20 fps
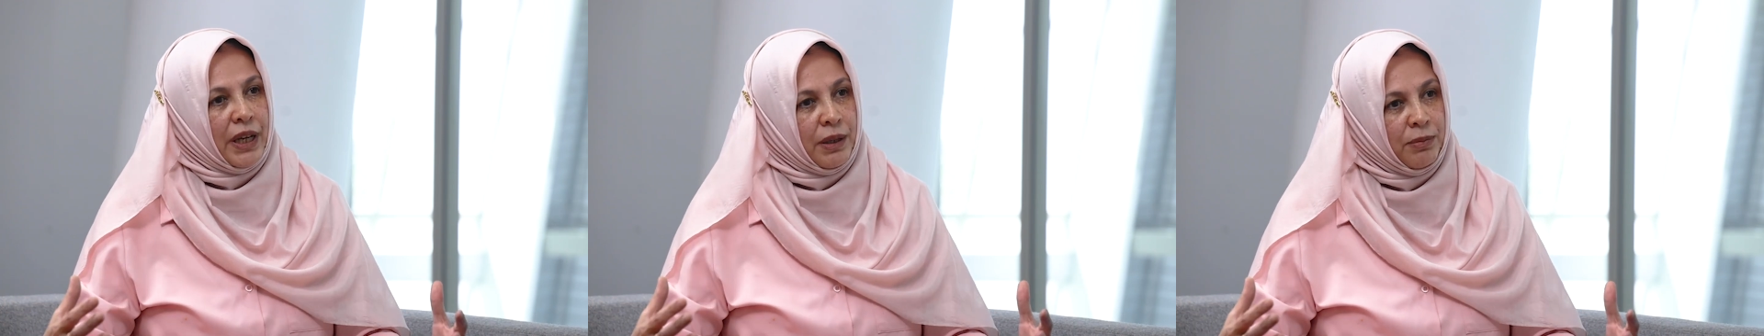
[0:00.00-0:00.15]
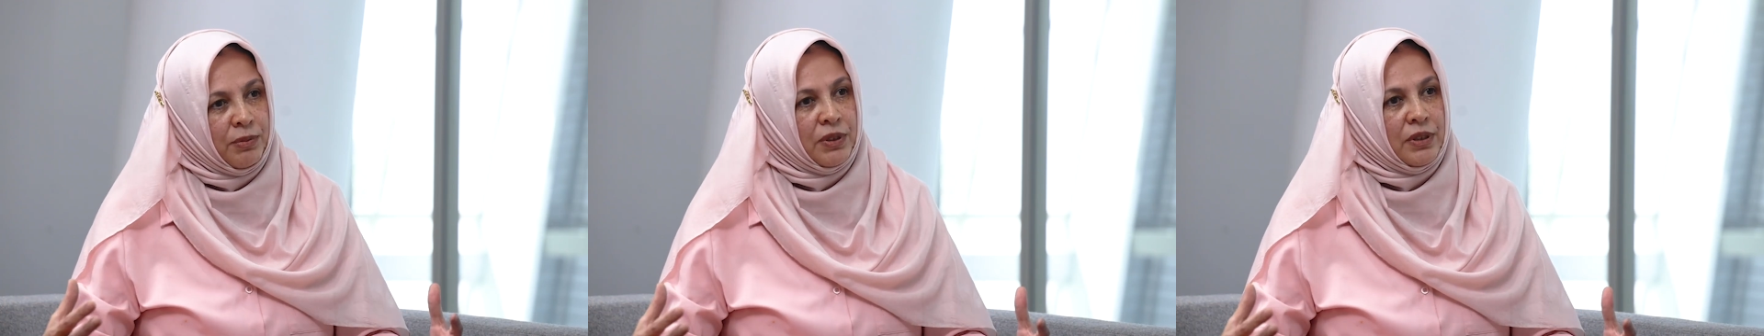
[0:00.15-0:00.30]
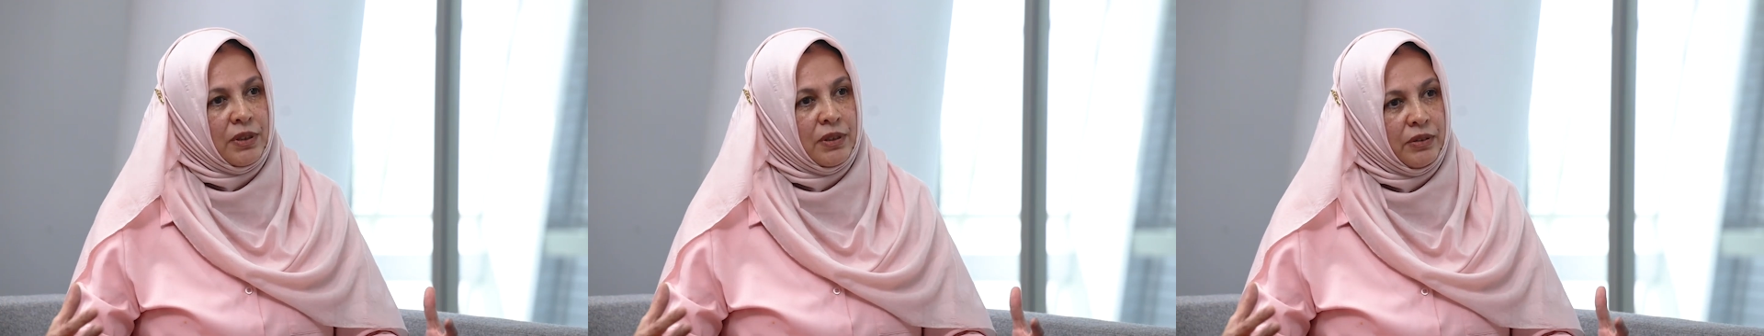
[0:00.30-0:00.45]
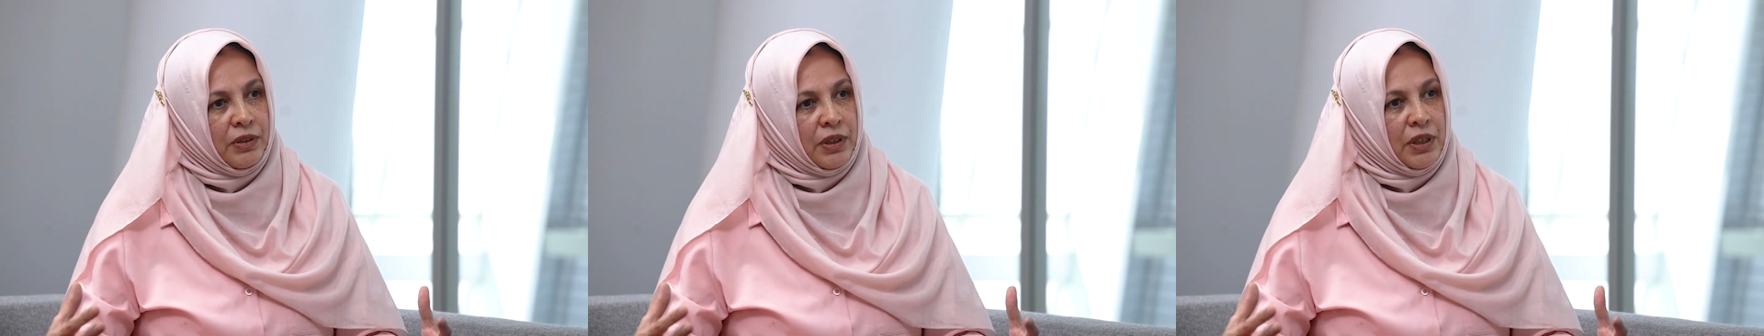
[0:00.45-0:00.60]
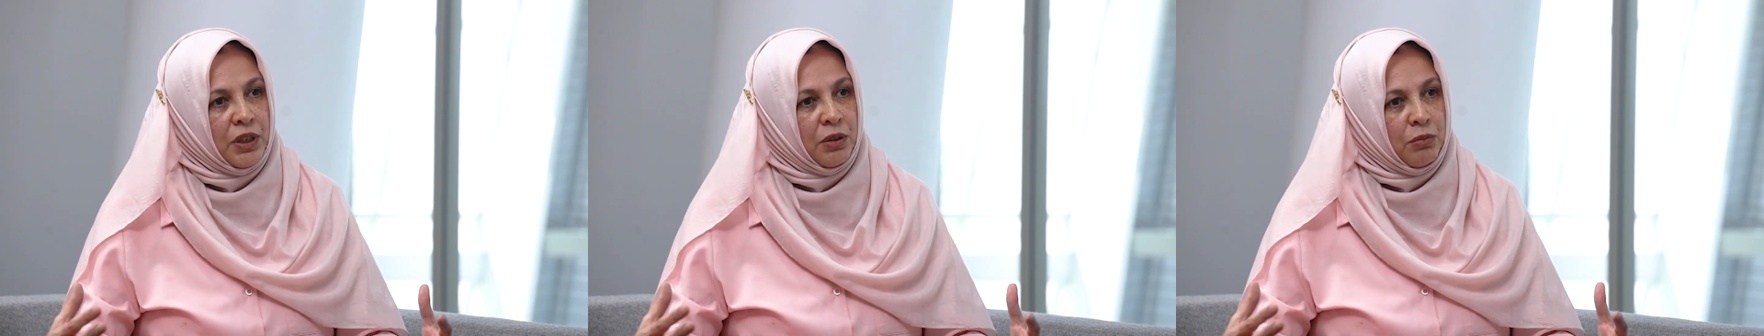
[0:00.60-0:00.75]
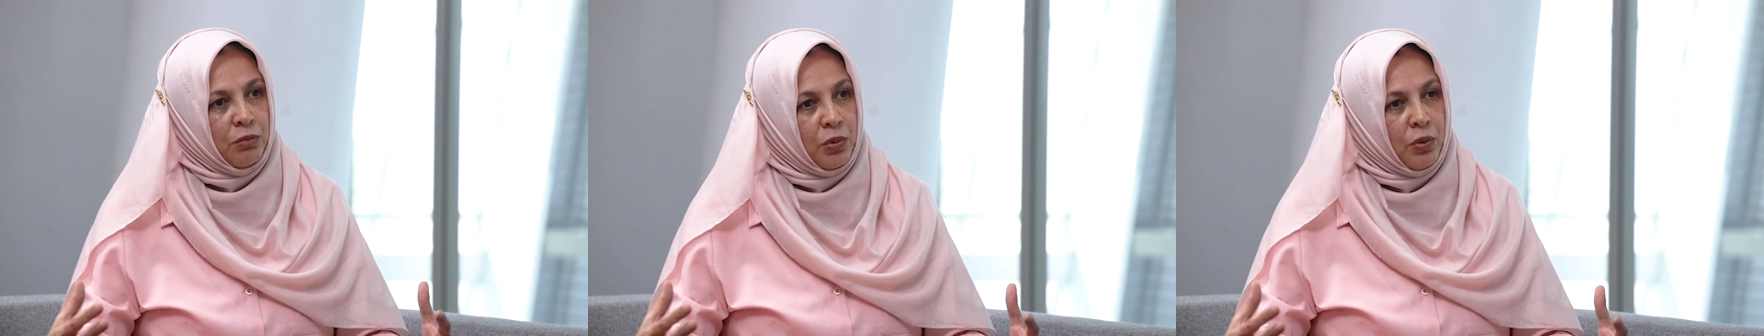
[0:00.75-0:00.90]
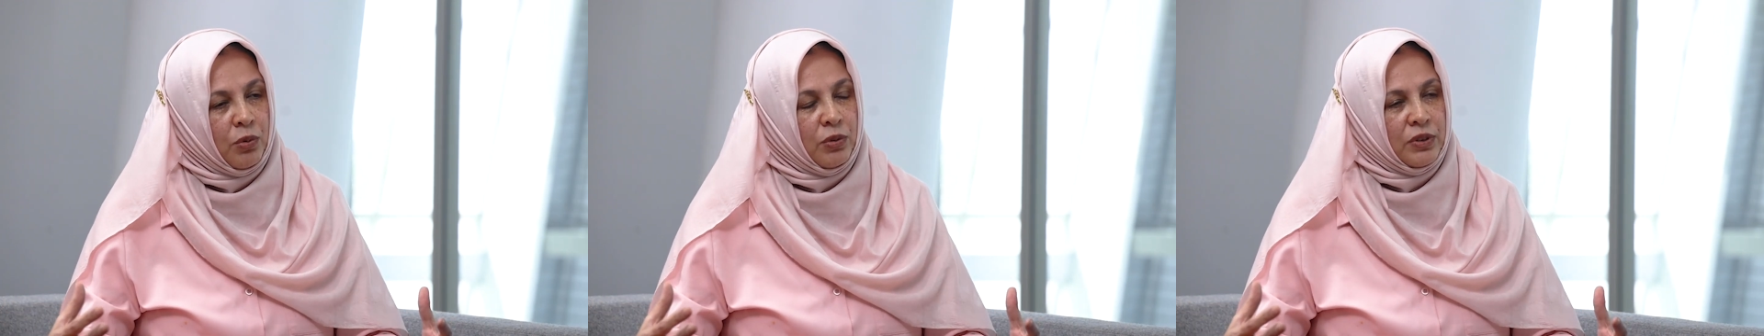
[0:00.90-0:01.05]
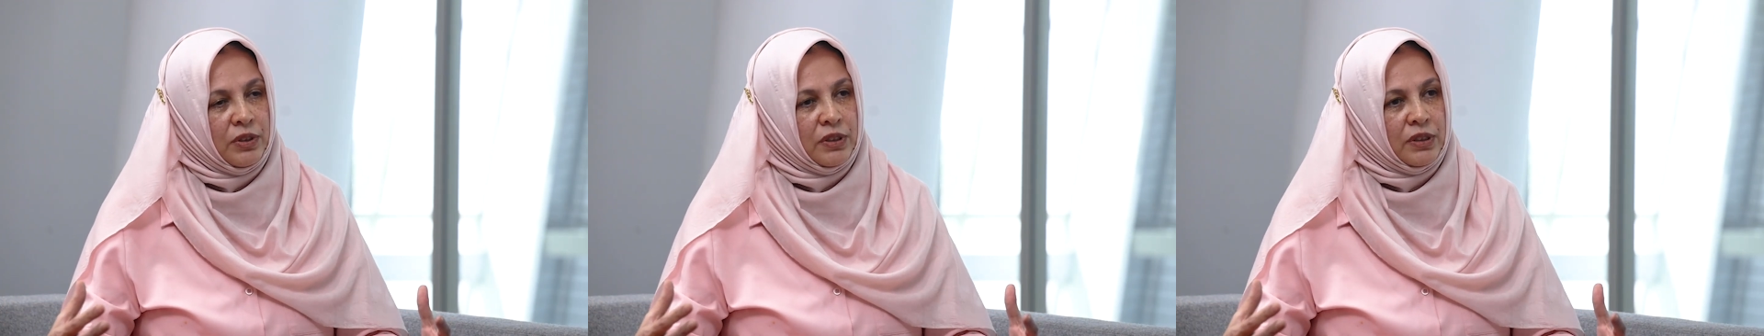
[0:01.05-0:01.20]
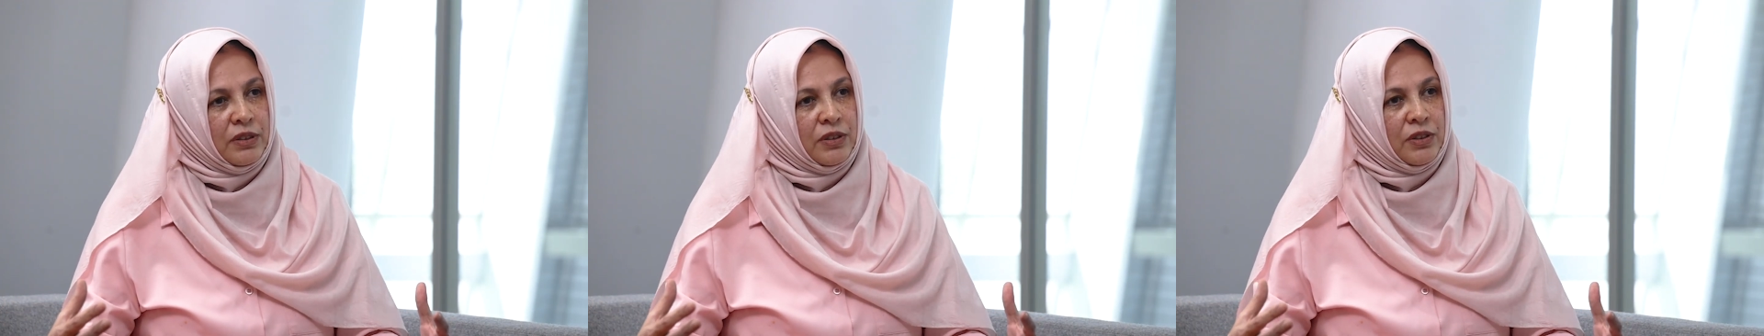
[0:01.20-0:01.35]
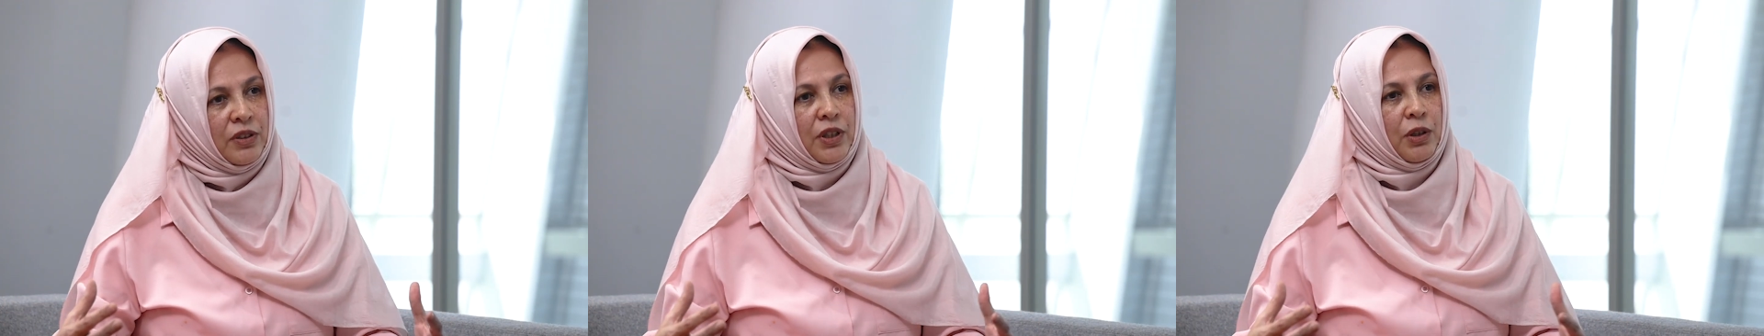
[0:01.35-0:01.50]
absolutely
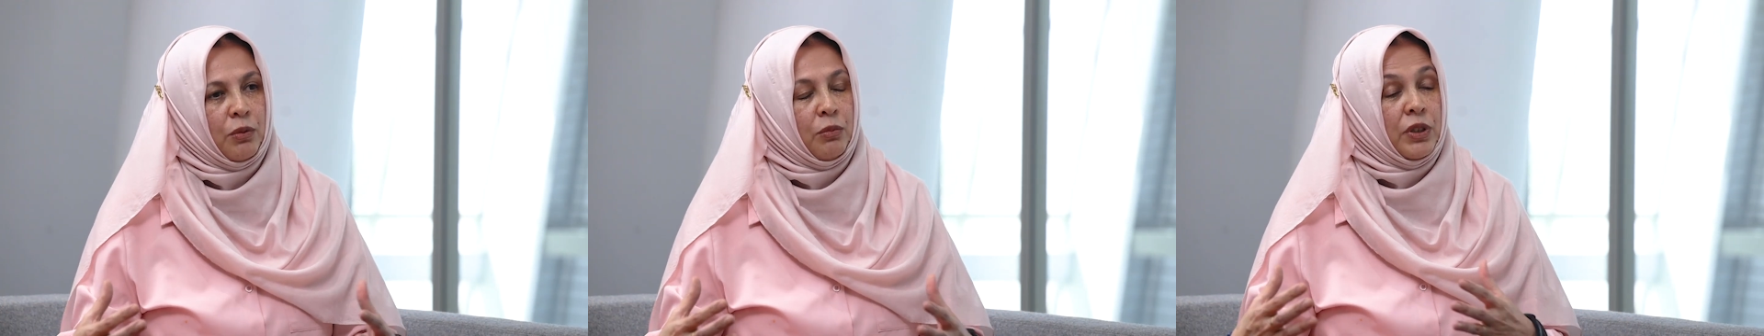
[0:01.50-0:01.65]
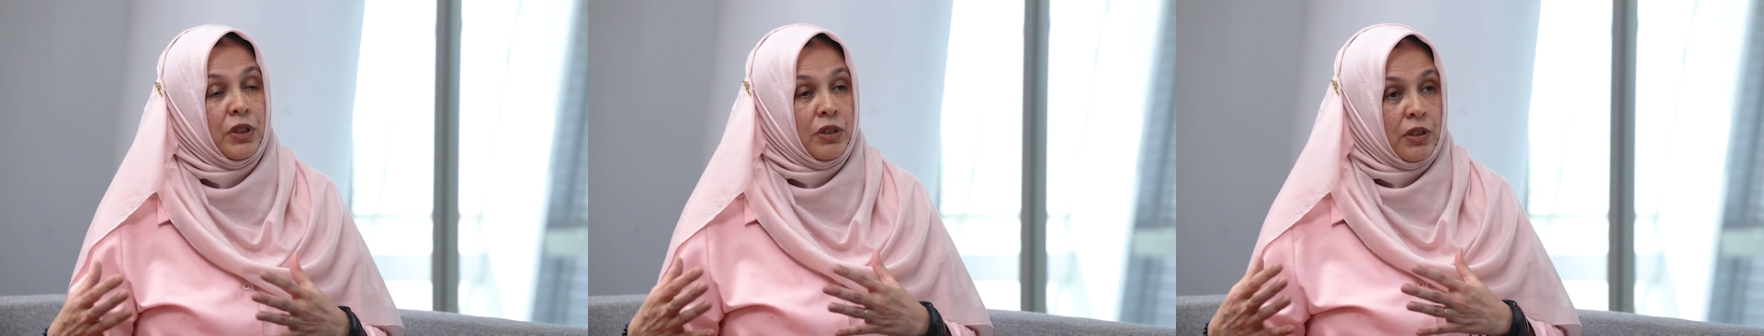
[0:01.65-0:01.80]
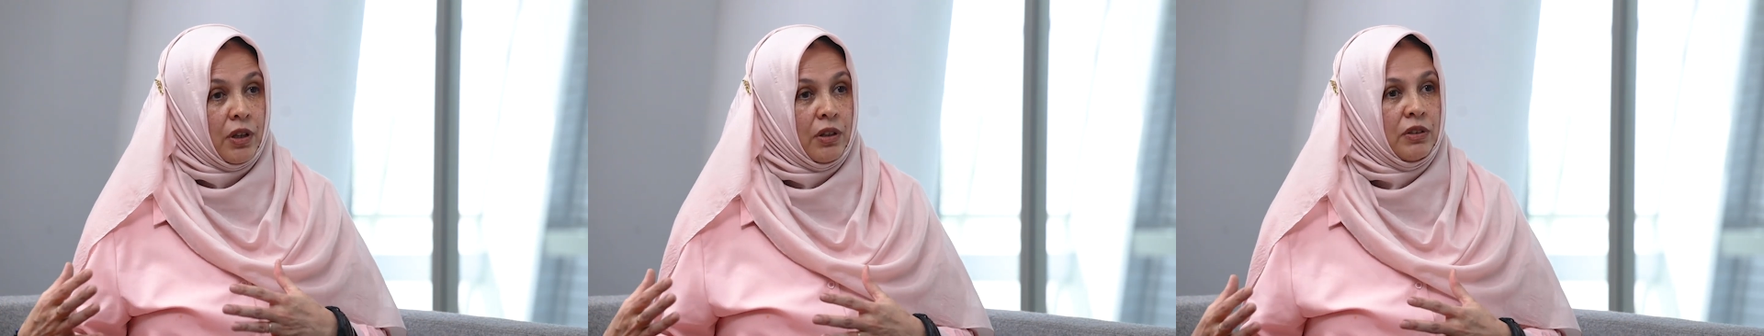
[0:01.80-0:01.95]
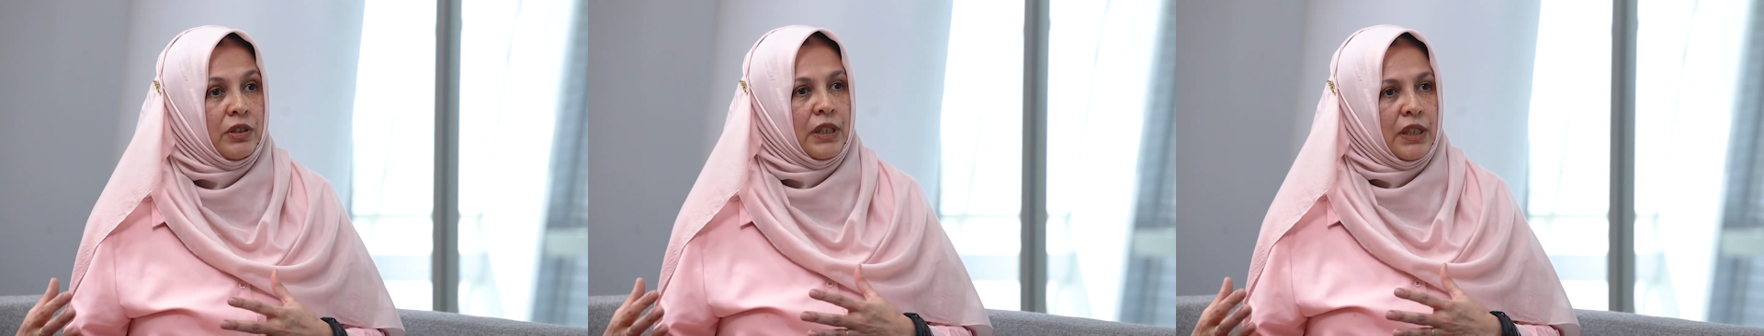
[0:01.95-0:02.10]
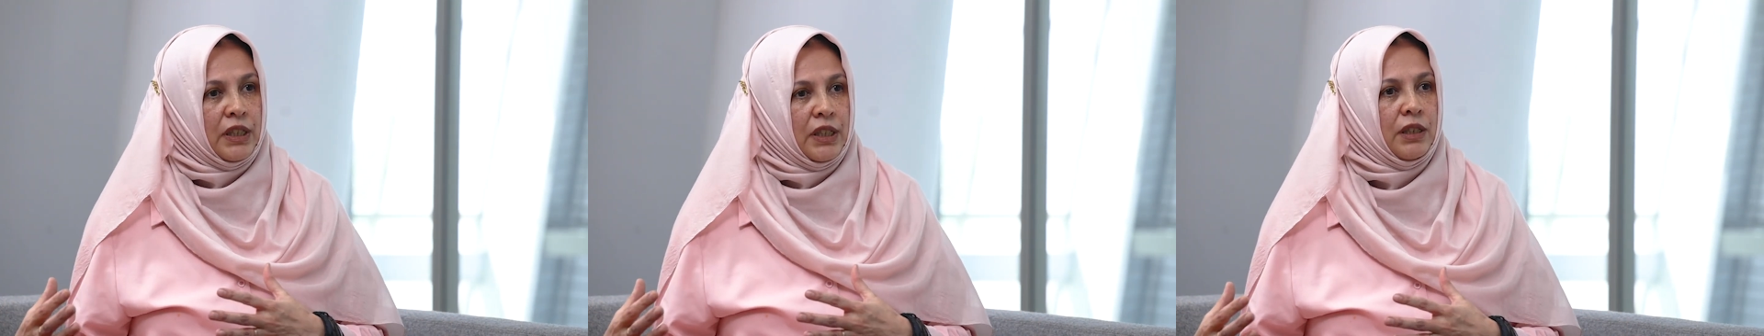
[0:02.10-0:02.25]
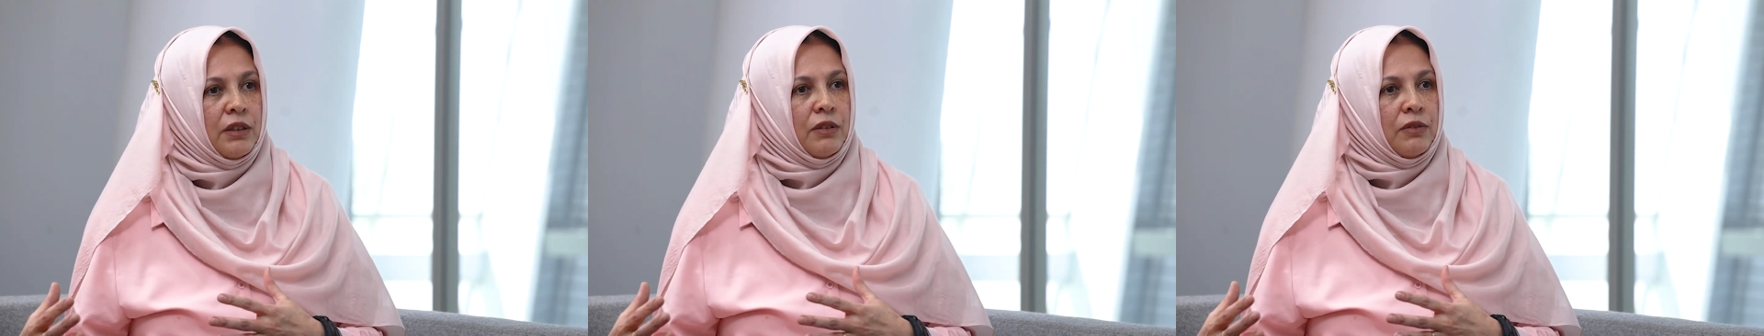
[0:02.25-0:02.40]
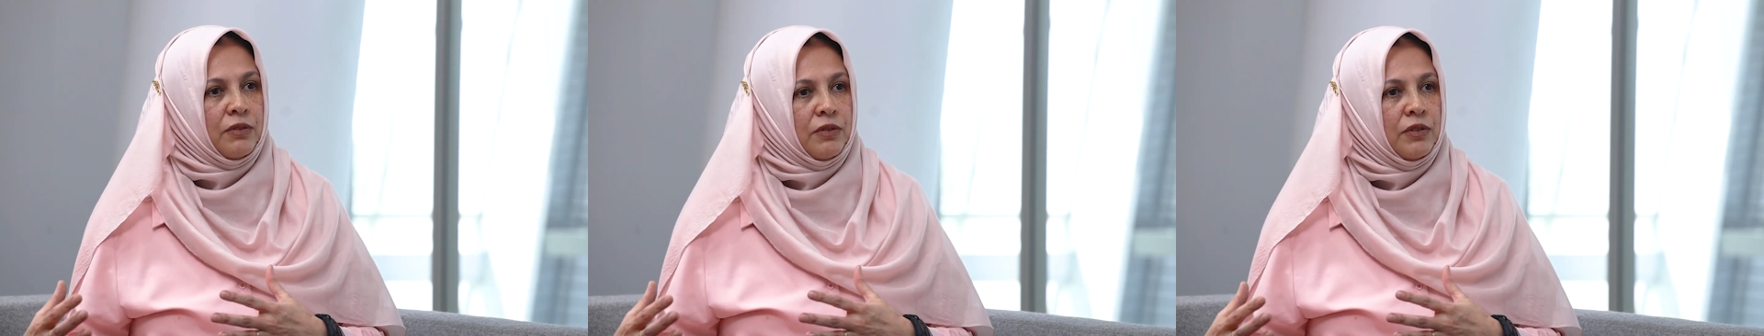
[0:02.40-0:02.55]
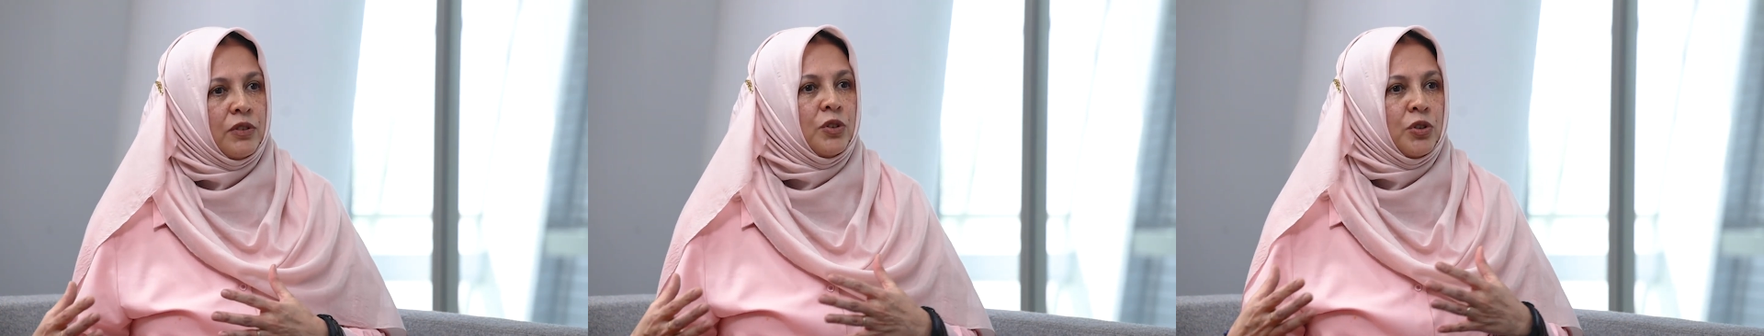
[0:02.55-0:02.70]
important so that we don't leave